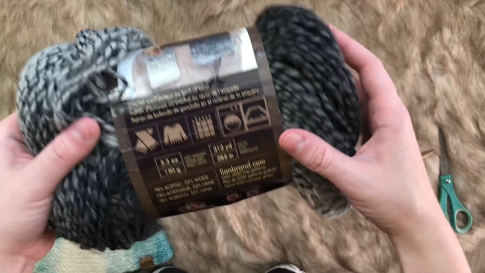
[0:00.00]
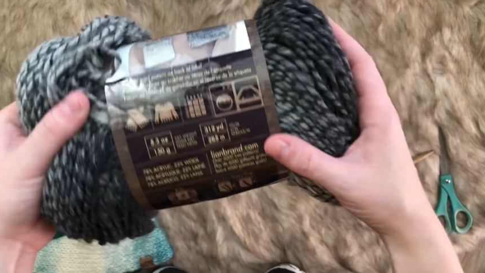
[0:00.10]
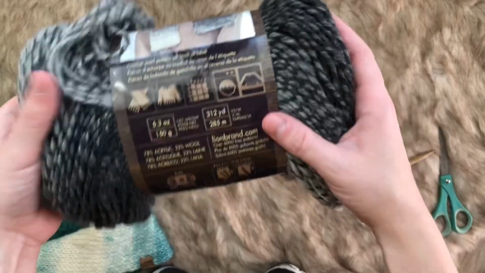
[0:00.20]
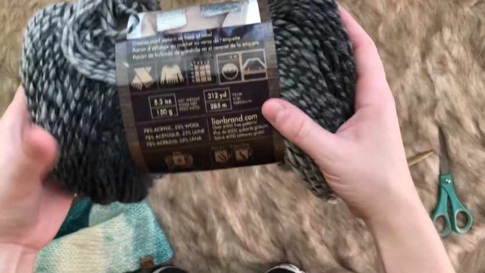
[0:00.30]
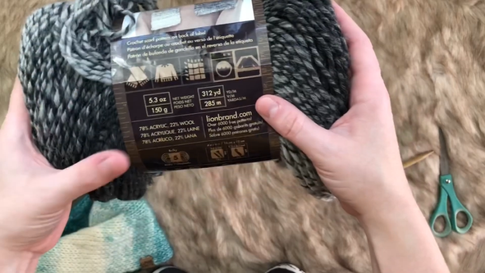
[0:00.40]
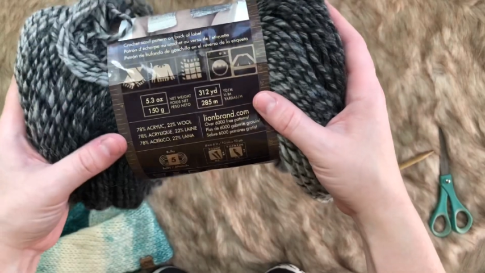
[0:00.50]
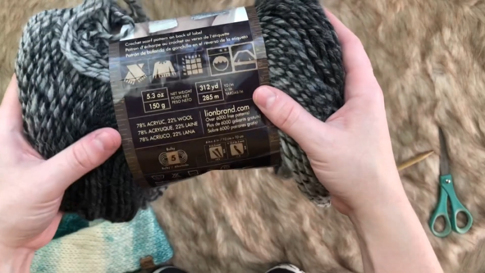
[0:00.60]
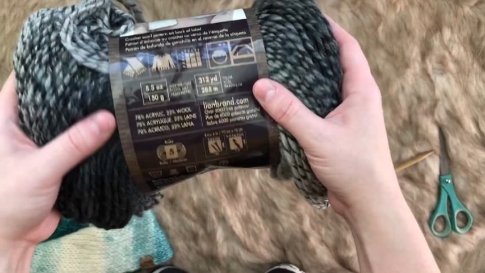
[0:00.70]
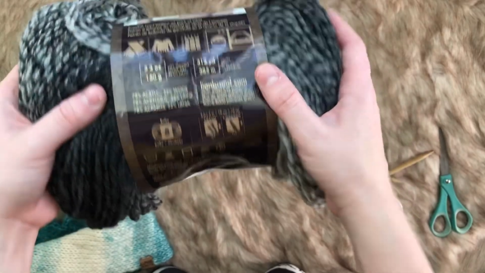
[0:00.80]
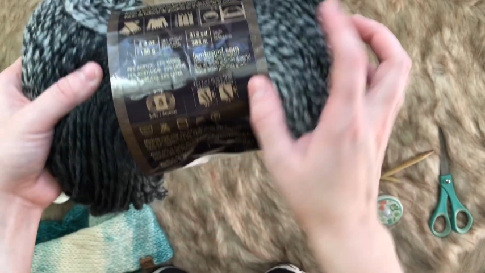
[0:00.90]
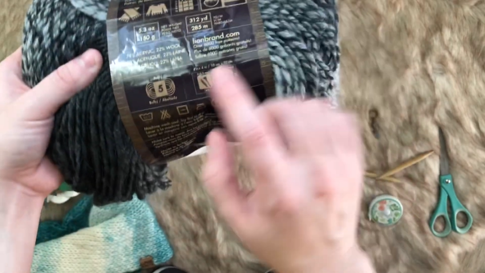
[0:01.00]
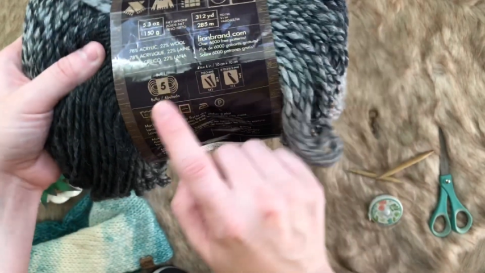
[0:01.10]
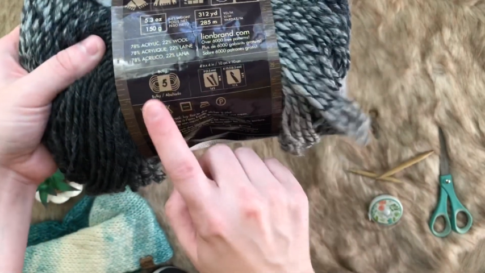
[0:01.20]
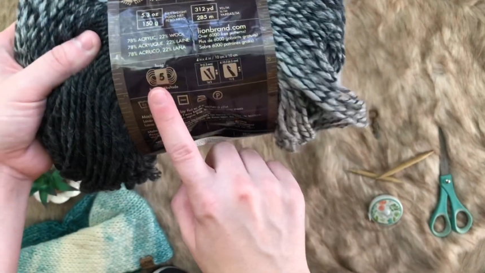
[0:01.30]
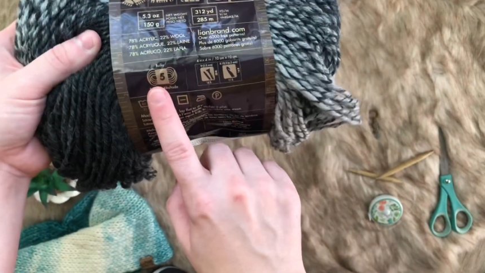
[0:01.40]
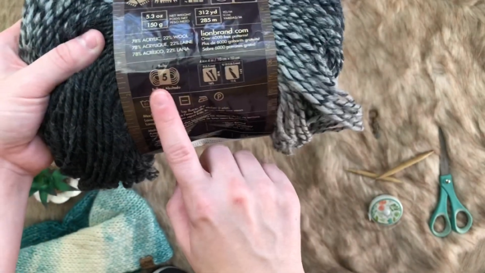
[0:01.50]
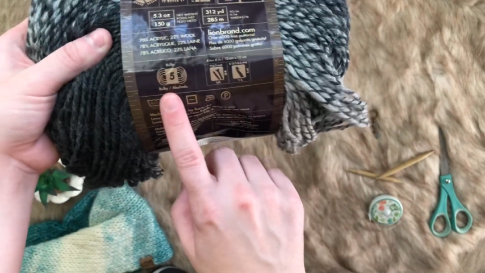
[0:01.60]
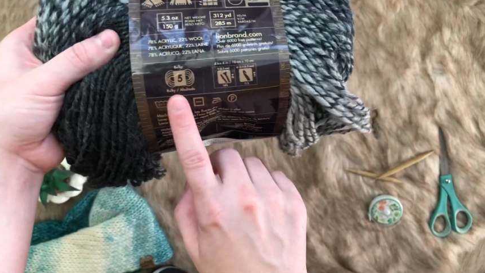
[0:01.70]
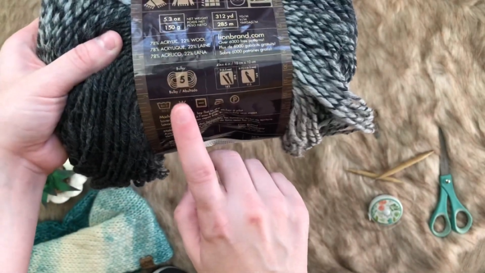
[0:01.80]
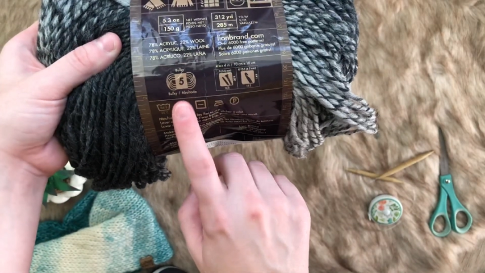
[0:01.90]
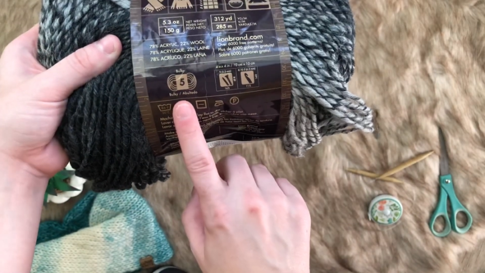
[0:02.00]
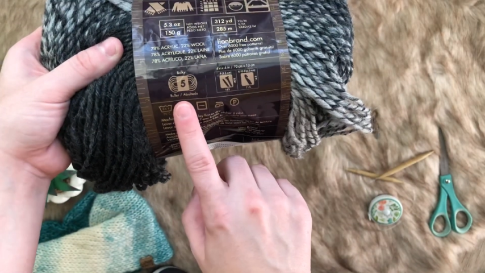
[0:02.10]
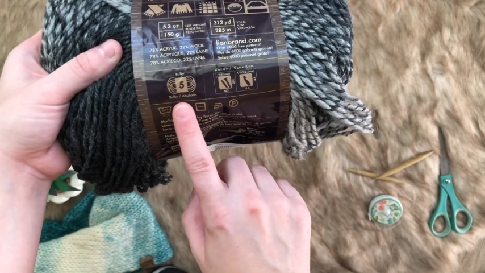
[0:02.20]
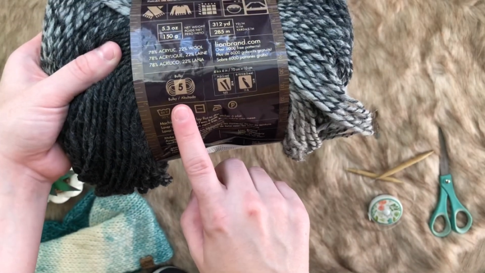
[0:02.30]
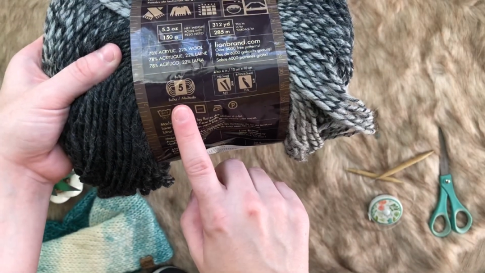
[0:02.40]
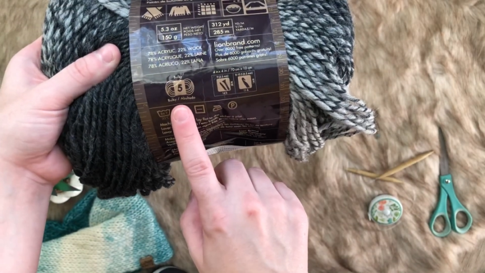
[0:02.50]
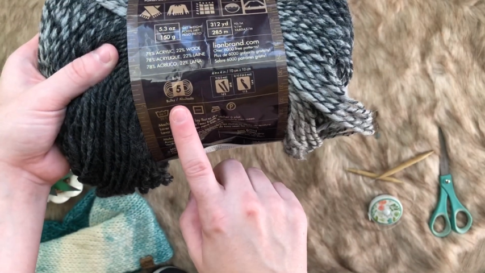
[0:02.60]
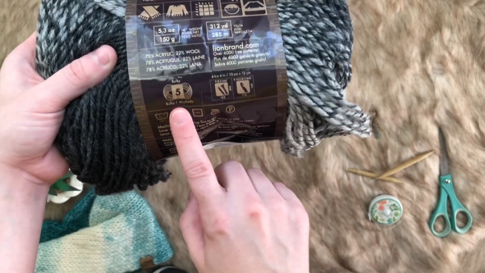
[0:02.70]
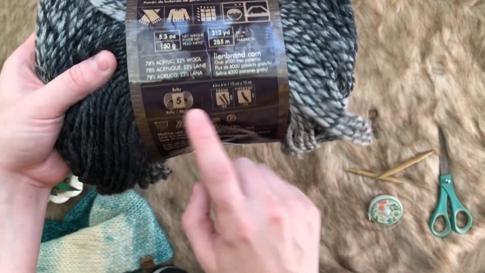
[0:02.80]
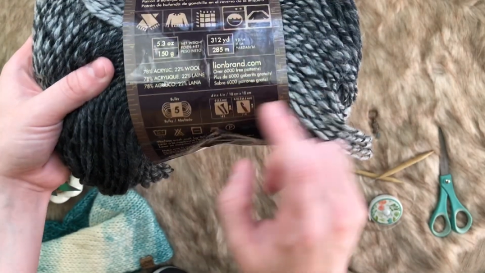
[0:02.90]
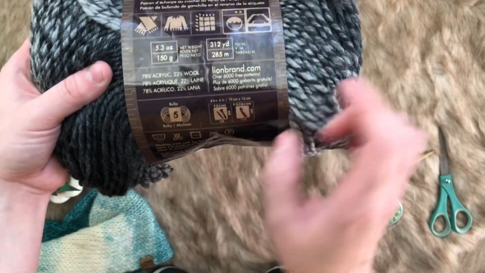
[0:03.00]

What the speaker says: [unreadable: no face in view]